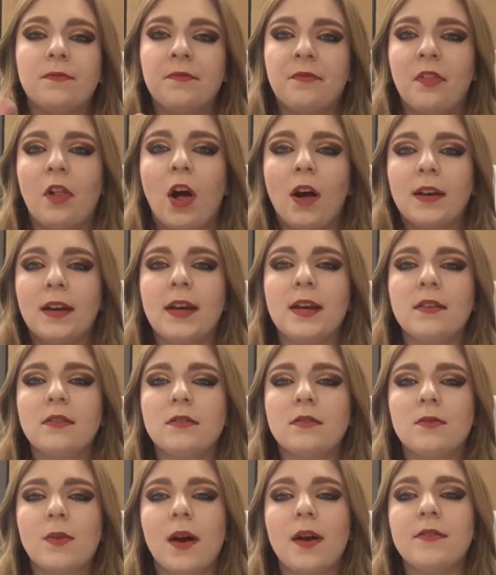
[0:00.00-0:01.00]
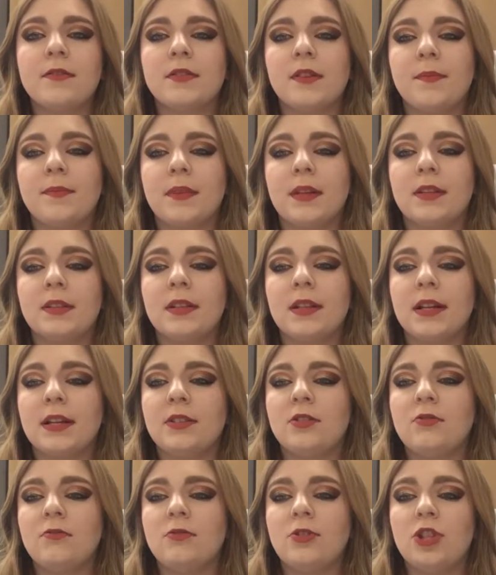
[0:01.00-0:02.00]
vlogging, so I have something to like
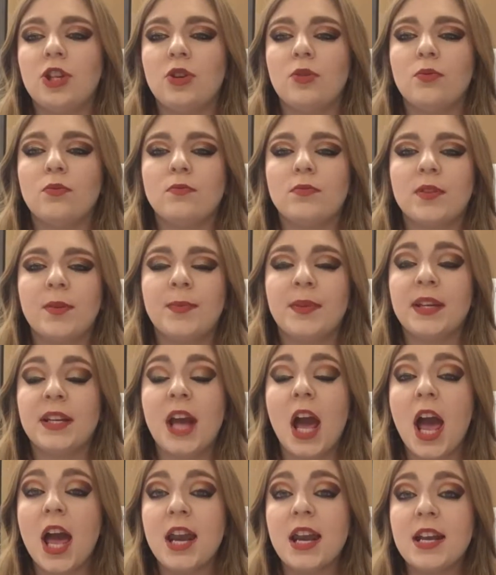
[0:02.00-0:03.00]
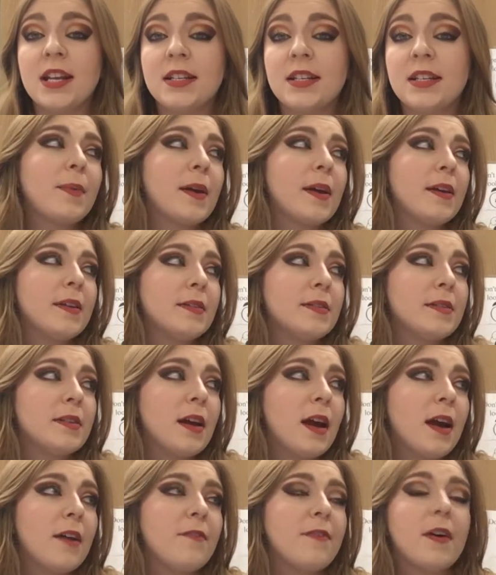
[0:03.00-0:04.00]
do, something to edit. Because
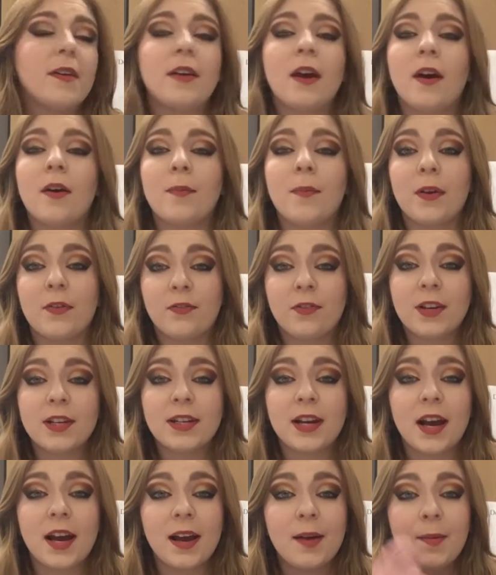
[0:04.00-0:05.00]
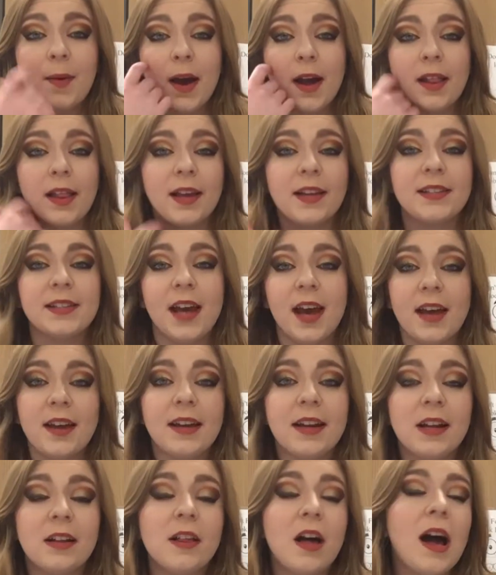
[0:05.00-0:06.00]
I found out in my free time I like to
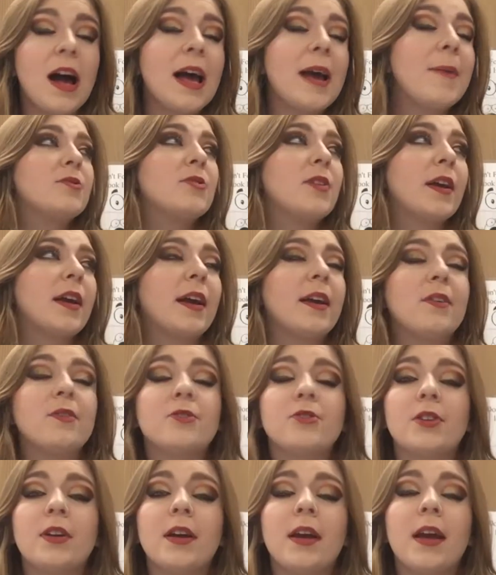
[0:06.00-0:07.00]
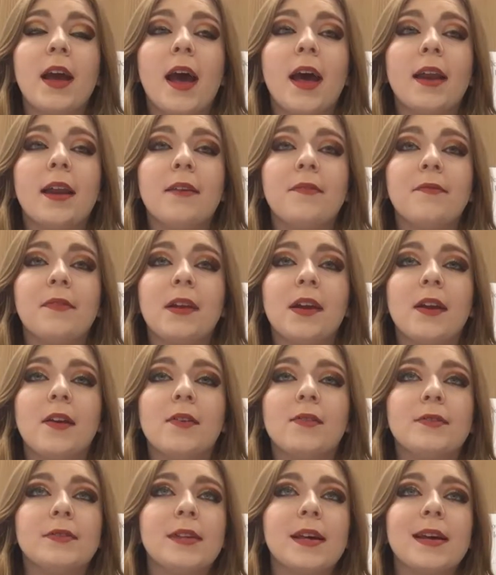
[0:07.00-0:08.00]
edit a lot. So like I usually edit
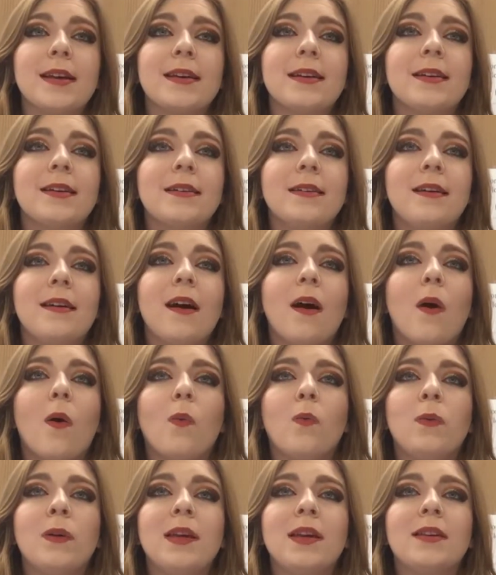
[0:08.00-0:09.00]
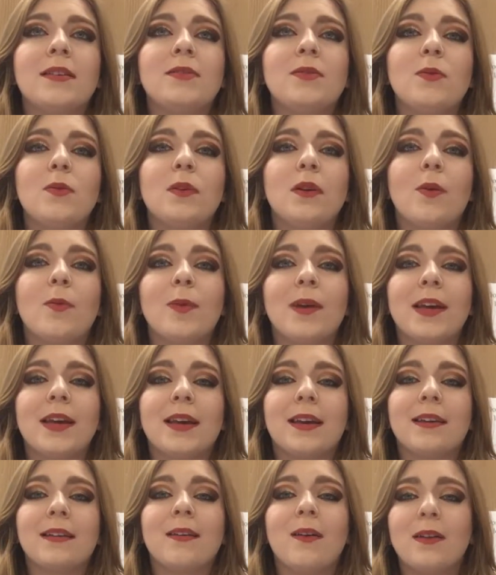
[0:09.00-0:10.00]
videos like a week and
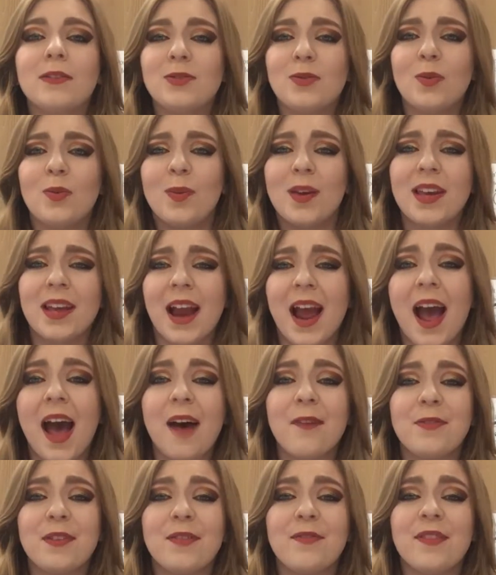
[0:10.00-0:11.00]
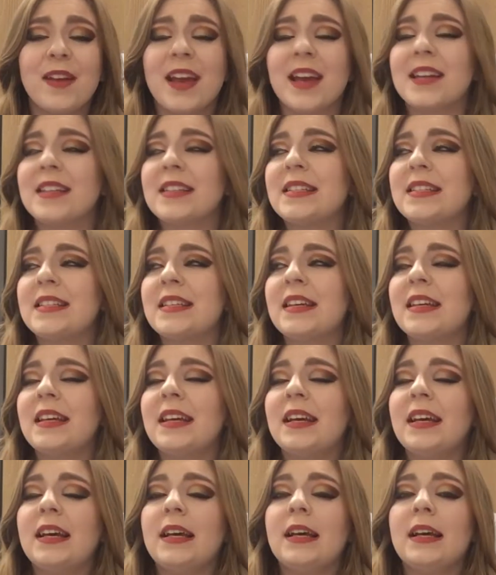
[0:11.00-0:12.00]
a half in advance.
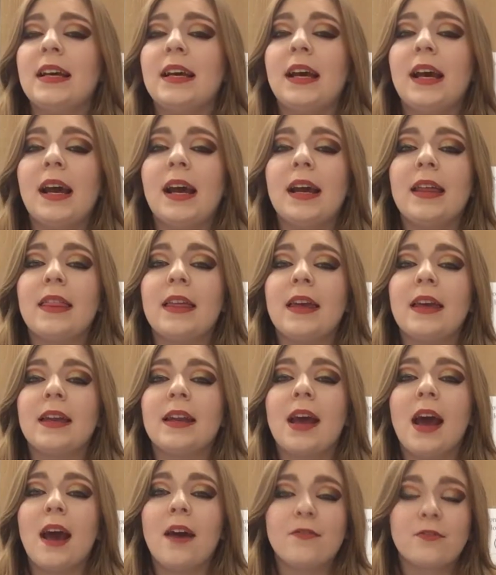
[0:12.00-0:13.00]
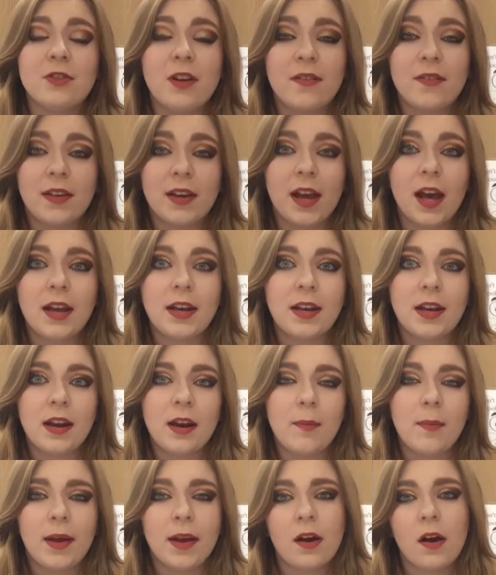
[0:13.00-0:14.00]
And then after I've like edited,
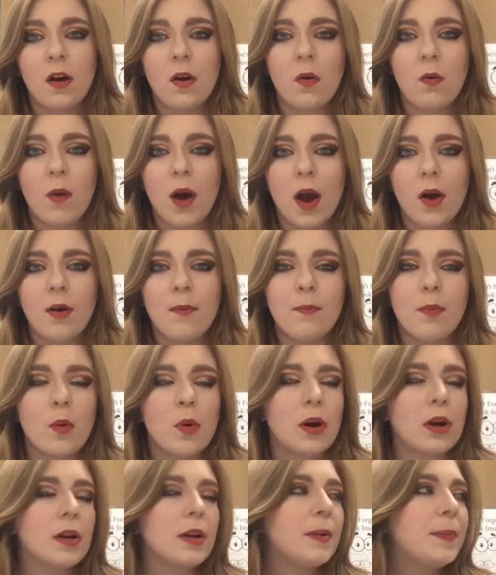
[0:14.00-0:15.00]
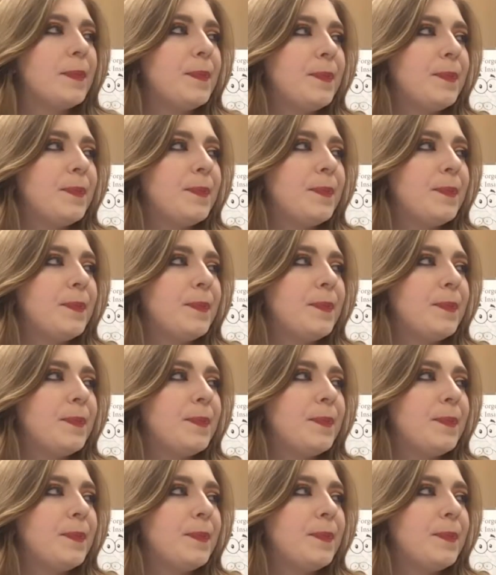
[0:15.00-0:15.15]
I'm like, oh wow, I'm bored.